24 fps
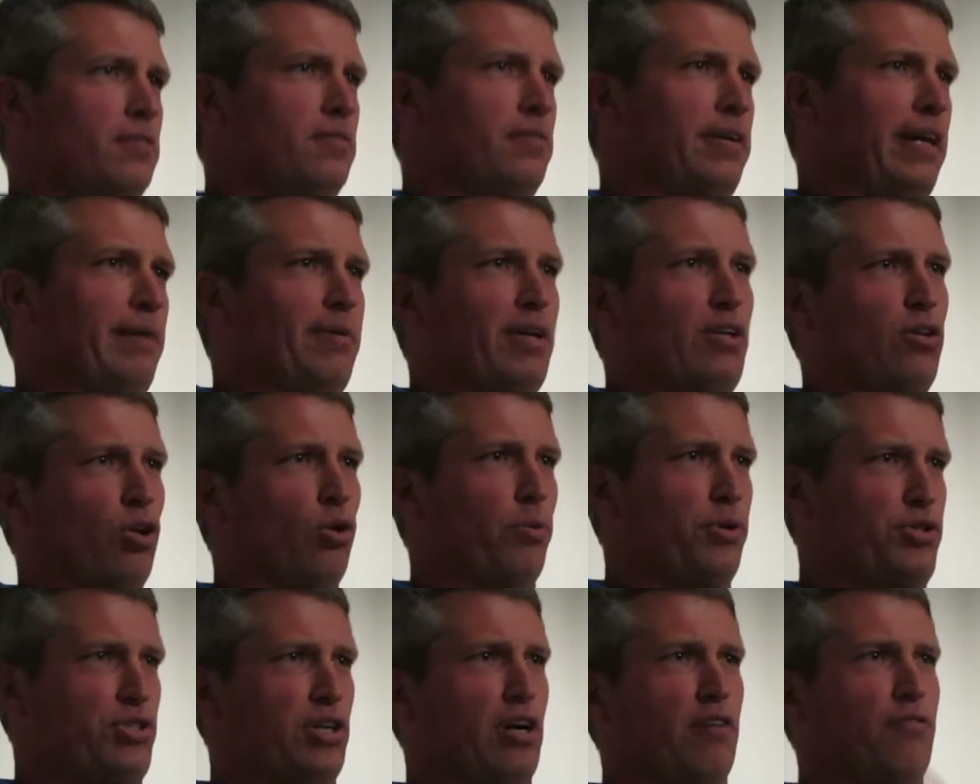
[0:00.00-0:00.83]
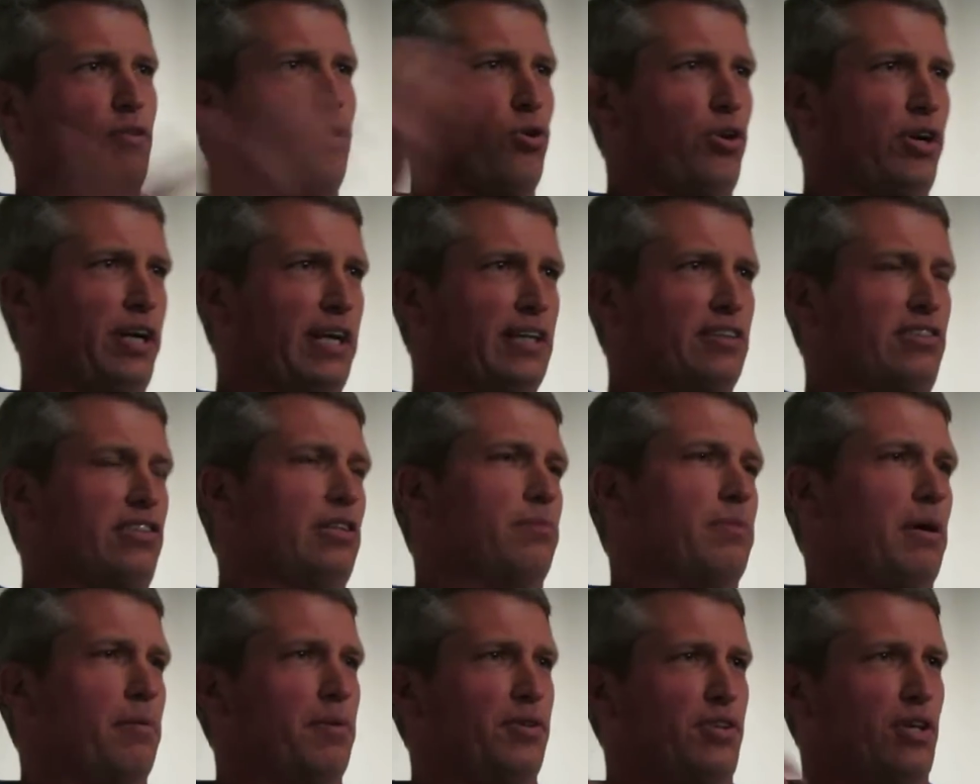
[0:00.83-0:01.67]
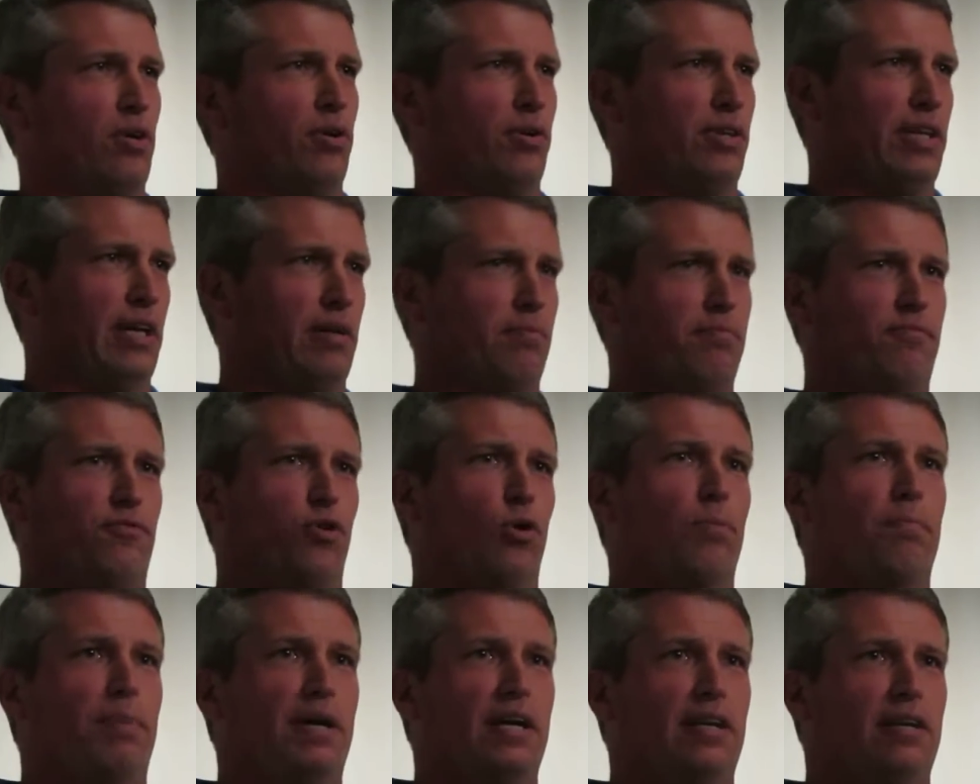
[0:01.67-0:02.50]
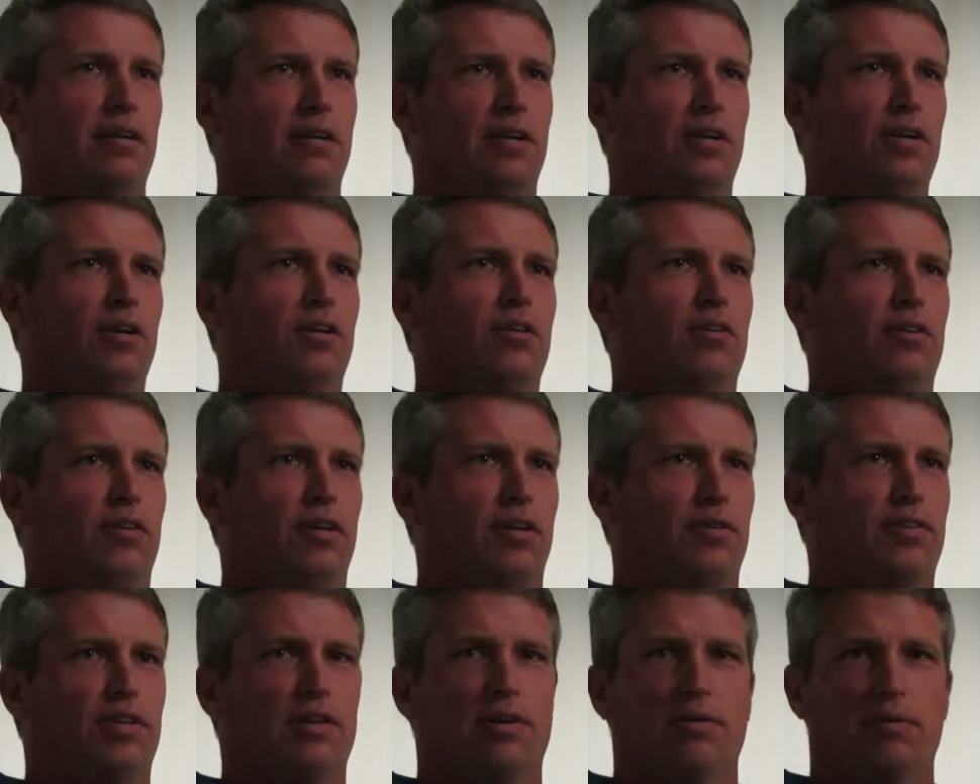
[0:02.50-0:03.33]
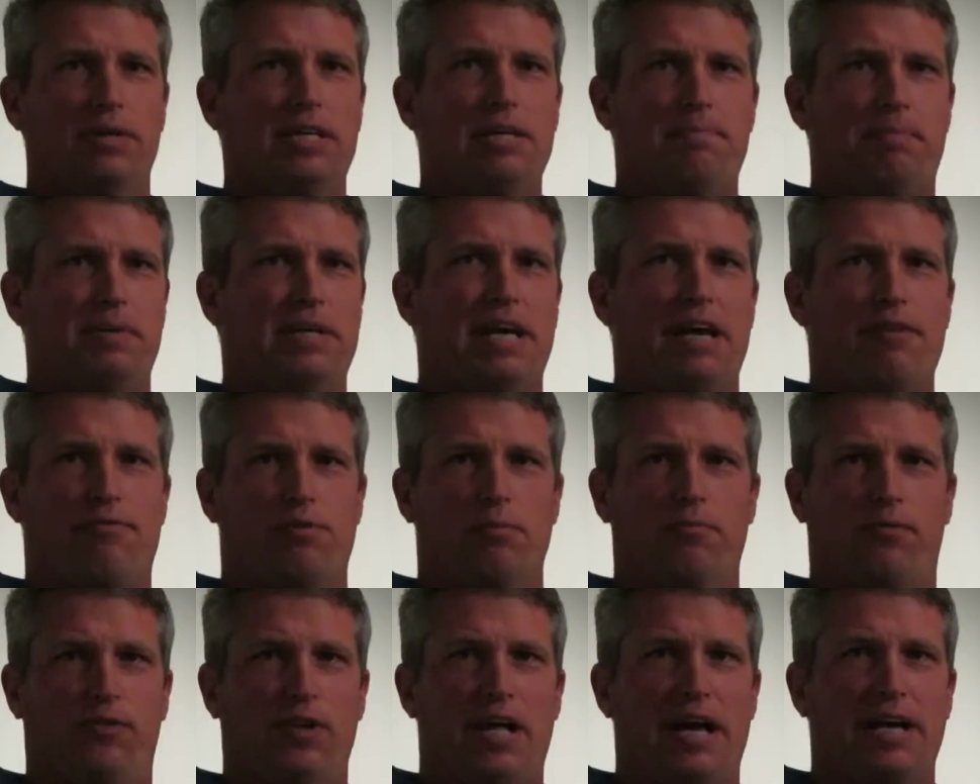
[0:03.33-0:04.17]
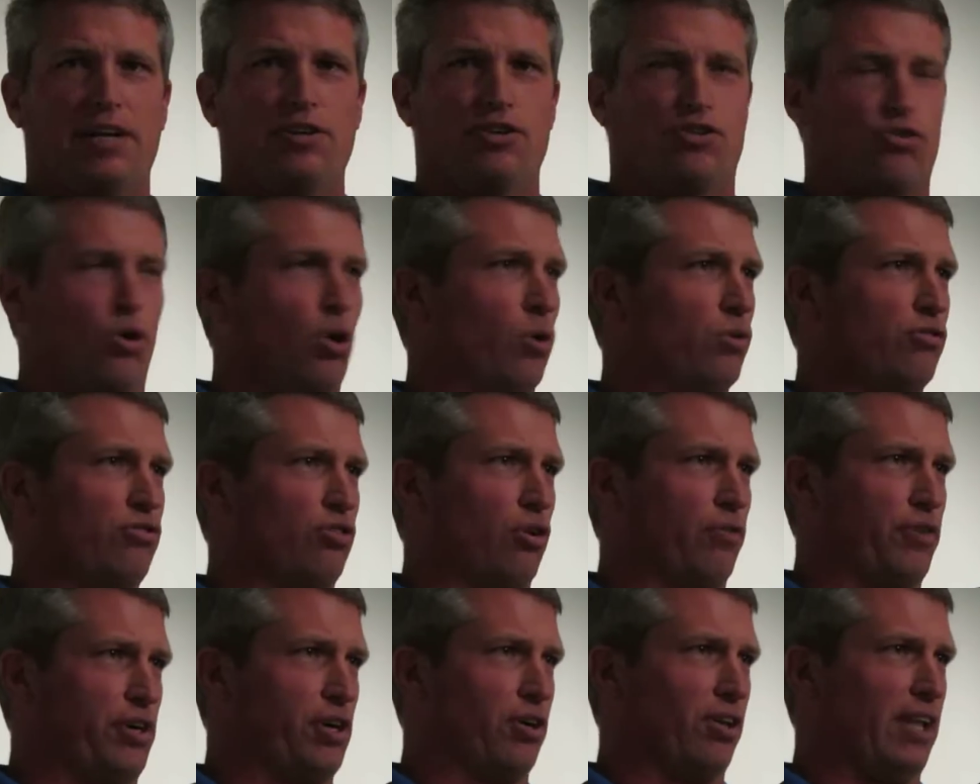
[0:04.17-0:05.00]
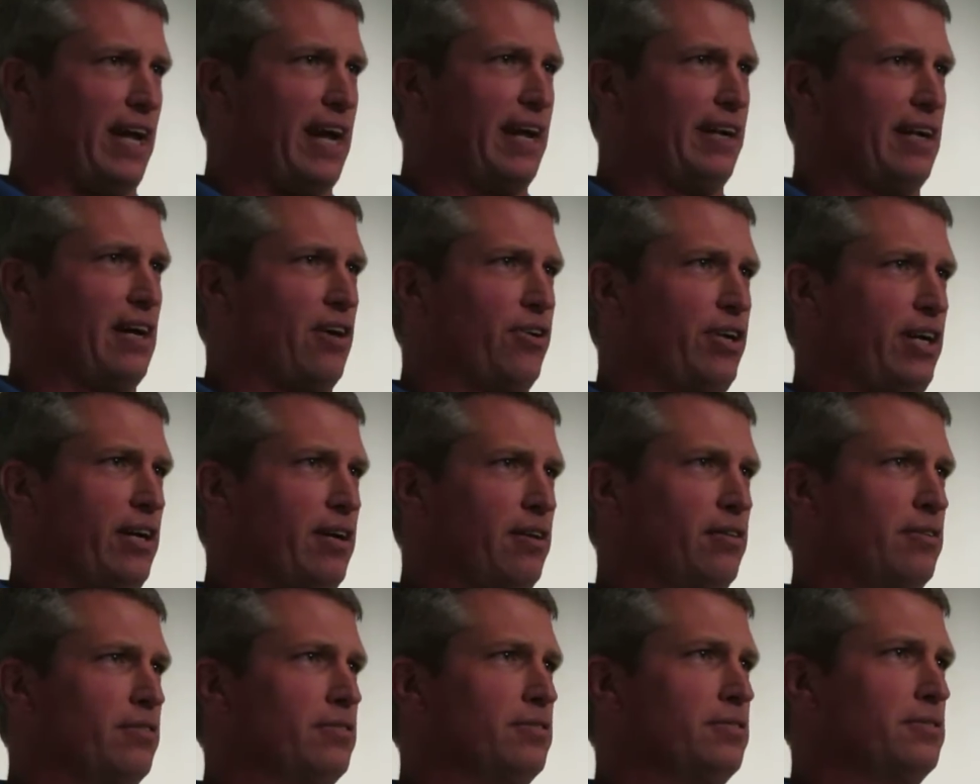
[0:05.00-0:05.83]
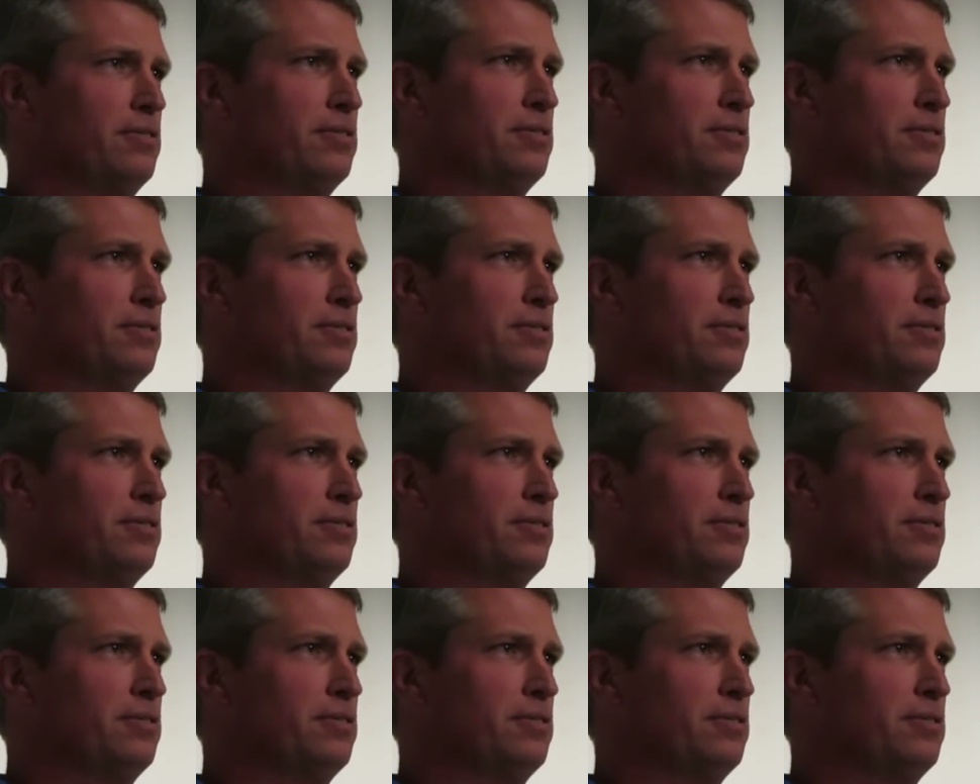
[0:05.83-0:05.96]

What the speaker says: Amy Klobuchar voted against the amendment that forbid the EPA from flying drones over your land out here.